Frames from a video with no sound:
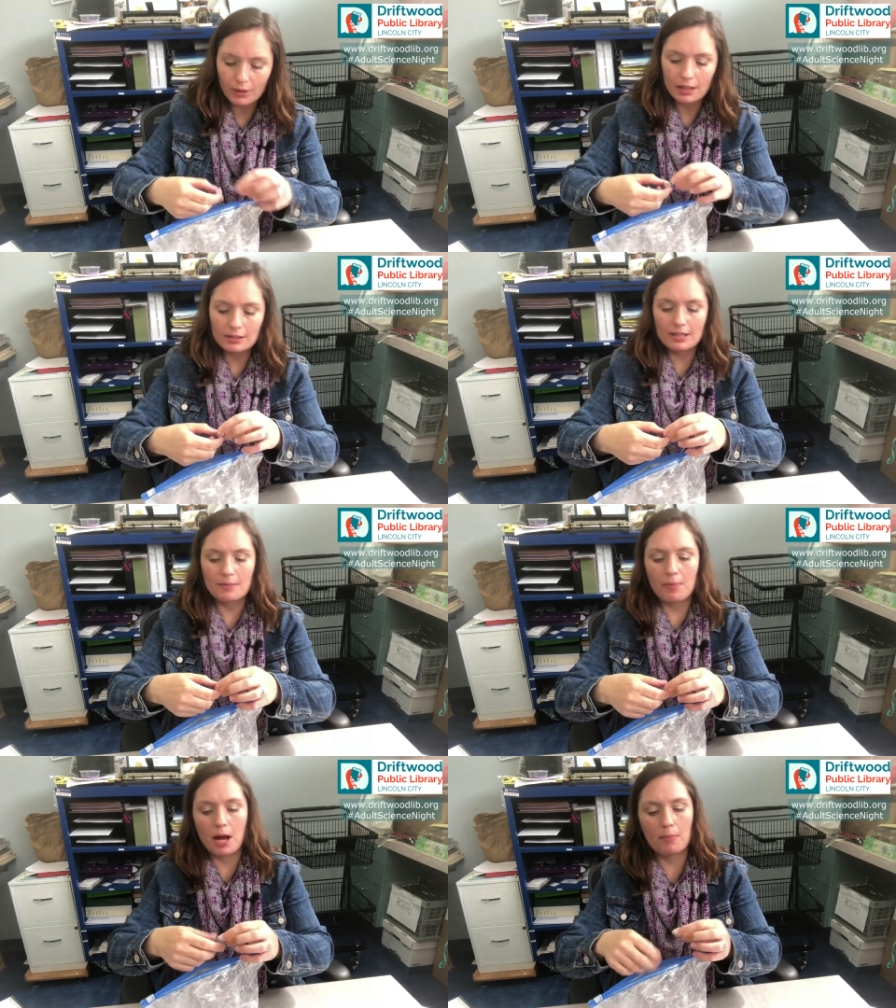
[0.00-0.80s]

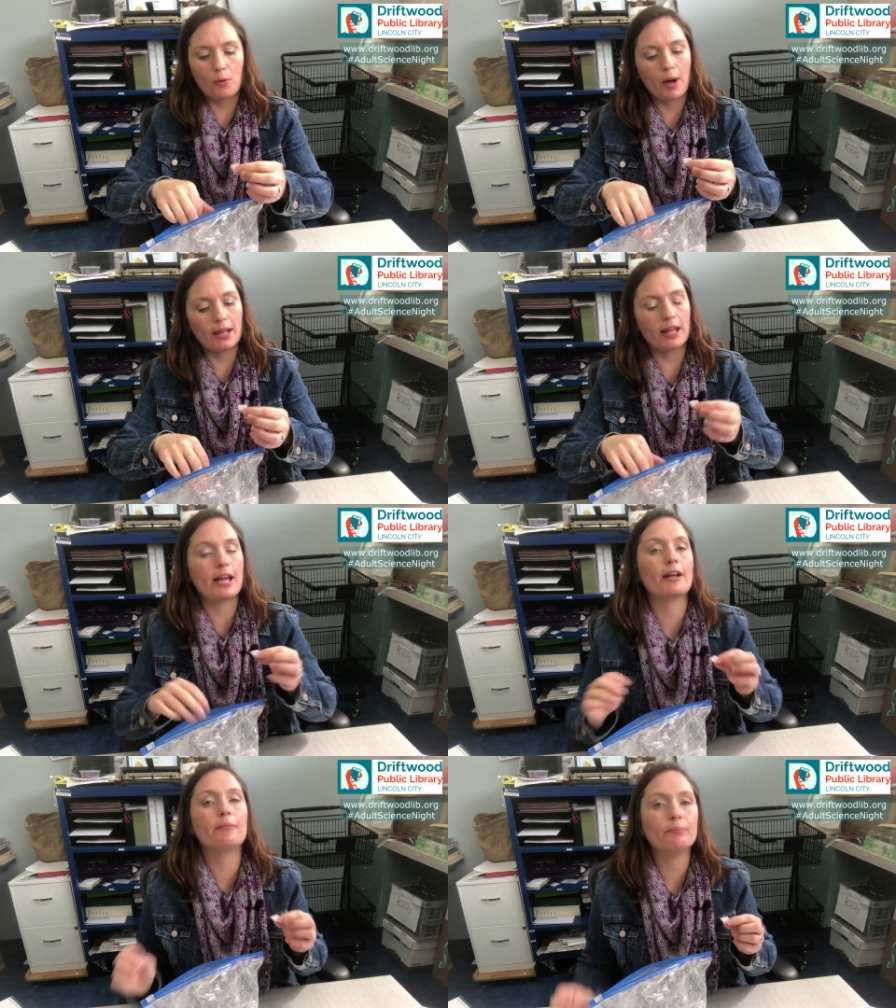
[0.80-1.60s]
doesn't pop quite
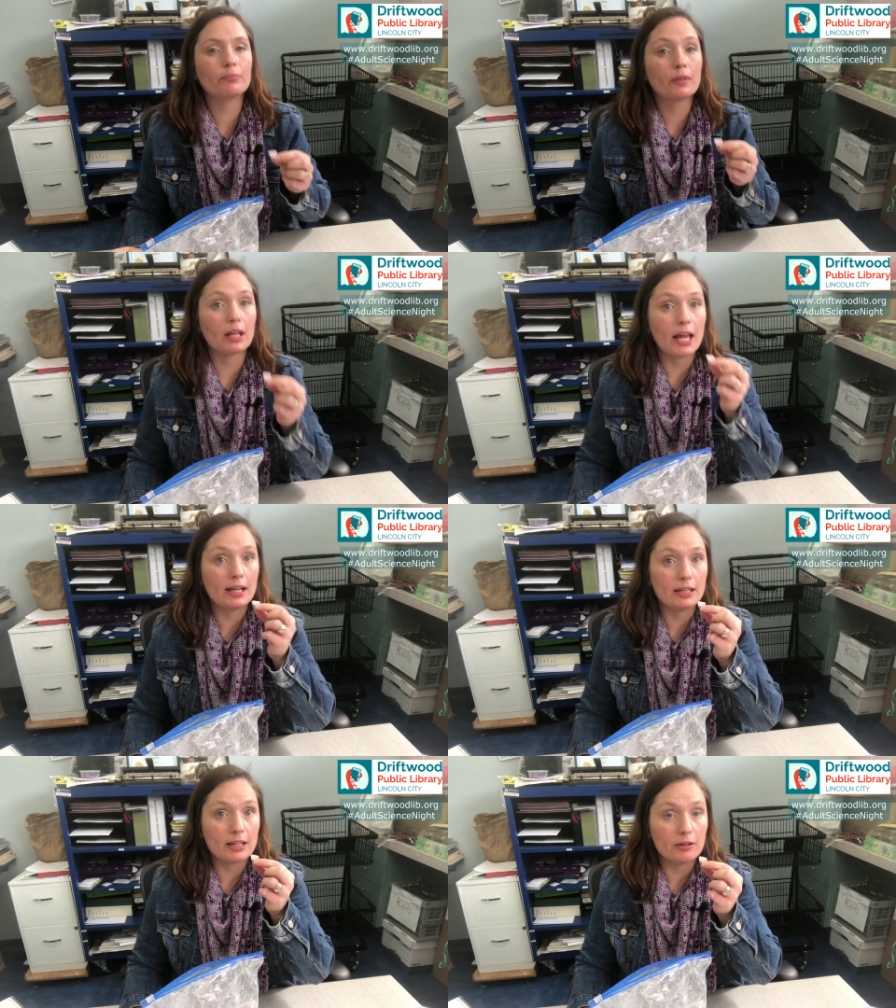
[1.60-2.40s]
like the
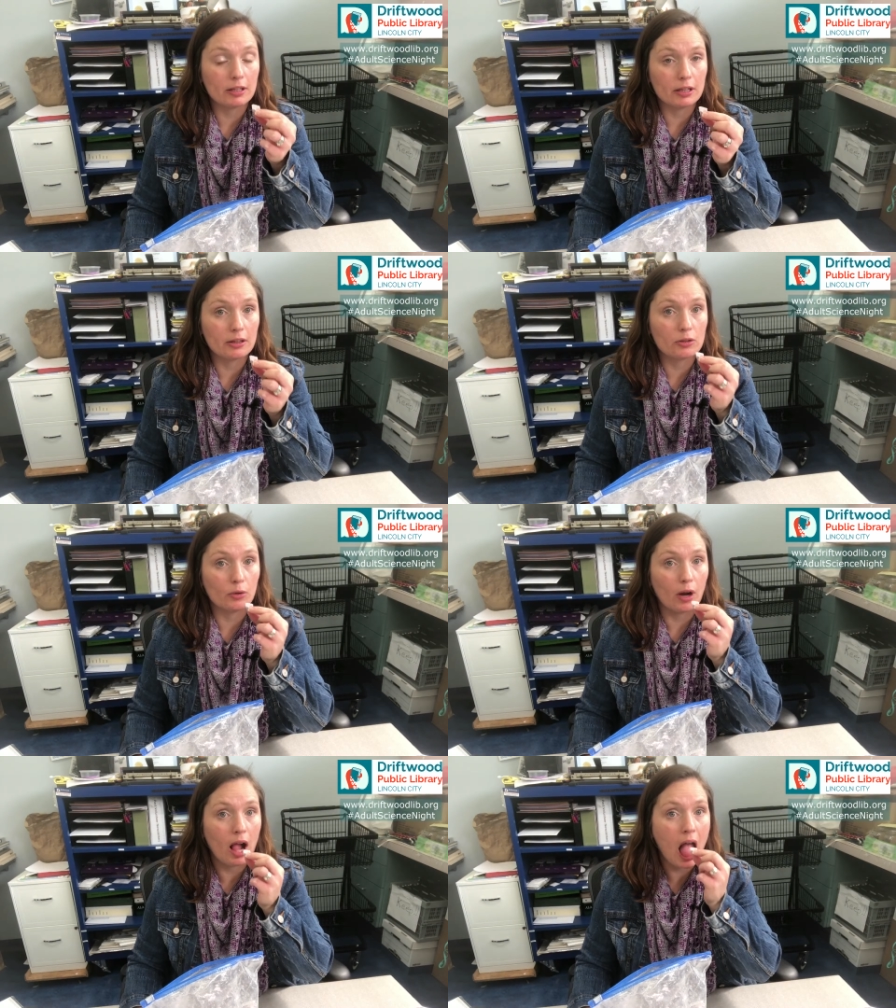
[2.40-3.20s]
candy that you get at the store.